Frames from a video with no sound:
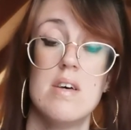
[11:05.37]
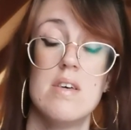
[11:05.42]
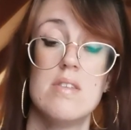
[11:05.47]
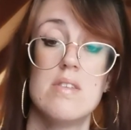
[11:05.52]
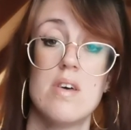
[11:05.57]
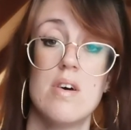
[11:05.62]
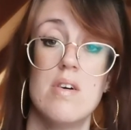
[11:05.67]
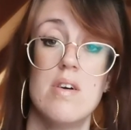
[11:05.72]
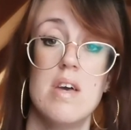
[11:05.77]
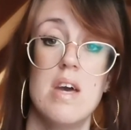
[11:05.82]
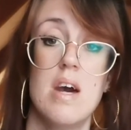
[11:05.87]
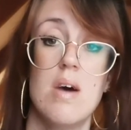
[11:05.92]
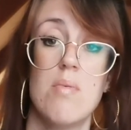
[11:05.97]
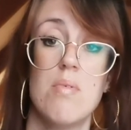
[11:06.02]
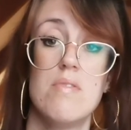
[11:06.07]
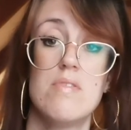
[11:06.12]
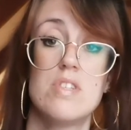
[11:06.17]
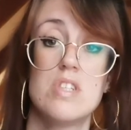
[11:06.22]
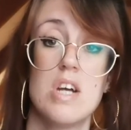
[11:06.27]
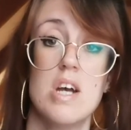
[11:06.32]
So yeah,
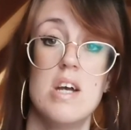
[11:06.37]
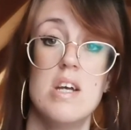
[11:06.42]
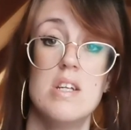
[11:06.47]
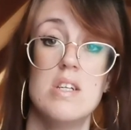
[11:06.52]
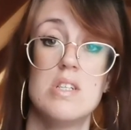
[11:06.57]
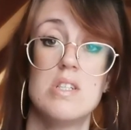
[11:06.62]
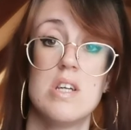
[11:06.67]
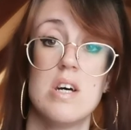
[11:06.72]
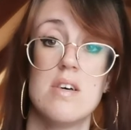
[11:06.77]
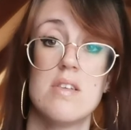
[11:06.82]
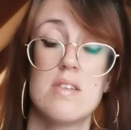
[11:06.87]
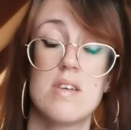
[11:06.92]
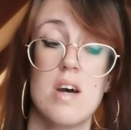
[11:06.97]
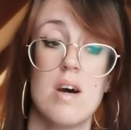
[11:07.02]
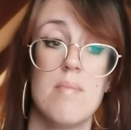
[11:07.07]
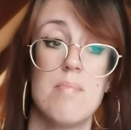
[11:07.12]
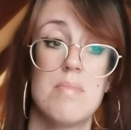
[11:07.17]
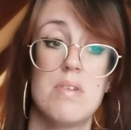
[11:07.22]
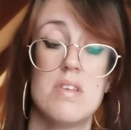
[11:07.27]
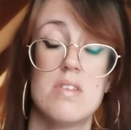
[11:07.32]
with change does
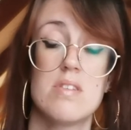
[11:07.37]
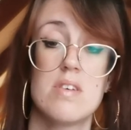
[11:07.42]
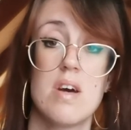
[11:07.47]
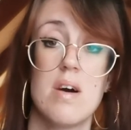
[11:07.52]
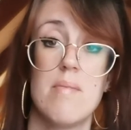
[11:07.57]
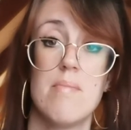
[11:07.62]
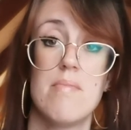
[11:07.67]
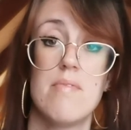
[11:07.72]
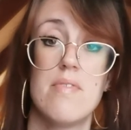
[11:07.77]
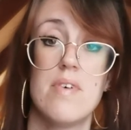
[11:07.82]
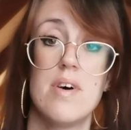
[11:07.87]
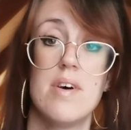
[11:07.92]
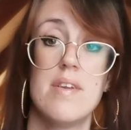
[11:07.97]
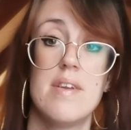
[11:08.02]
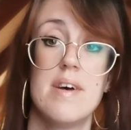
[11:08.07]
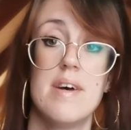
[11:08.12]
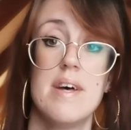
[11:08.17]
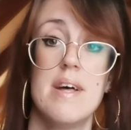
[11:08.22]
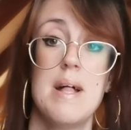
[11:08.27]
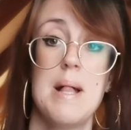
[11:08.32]
come discomfort,
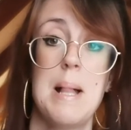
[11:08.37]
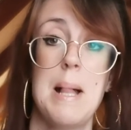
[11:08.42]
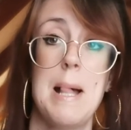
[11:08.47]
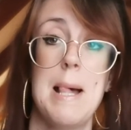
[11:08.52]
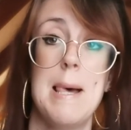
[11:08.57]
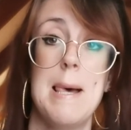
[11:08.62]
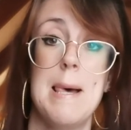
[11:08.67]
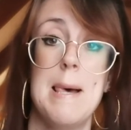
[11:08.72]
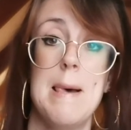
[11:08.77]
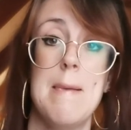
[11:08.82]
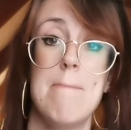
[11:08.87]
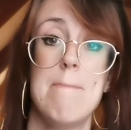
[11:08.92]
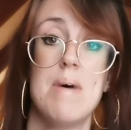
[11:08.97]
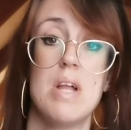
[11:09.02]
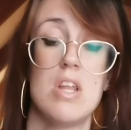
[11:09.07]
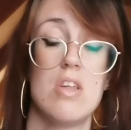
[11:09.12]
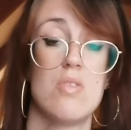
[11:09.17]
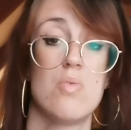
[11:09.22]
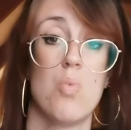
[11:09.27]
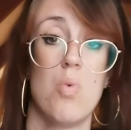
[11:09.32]

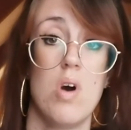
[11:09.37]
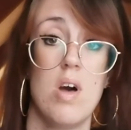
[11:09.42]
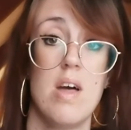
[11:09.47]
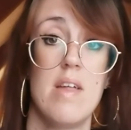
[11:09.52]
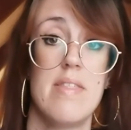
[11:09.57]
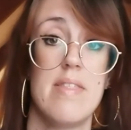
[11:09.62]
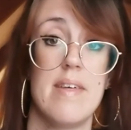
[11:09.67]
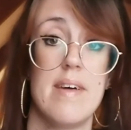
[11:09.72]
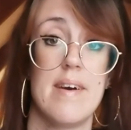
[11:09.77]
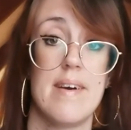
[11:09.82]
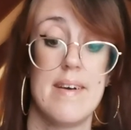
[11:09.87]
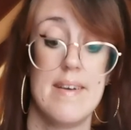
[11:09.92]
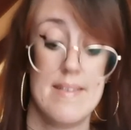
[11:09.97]
but it's worth it.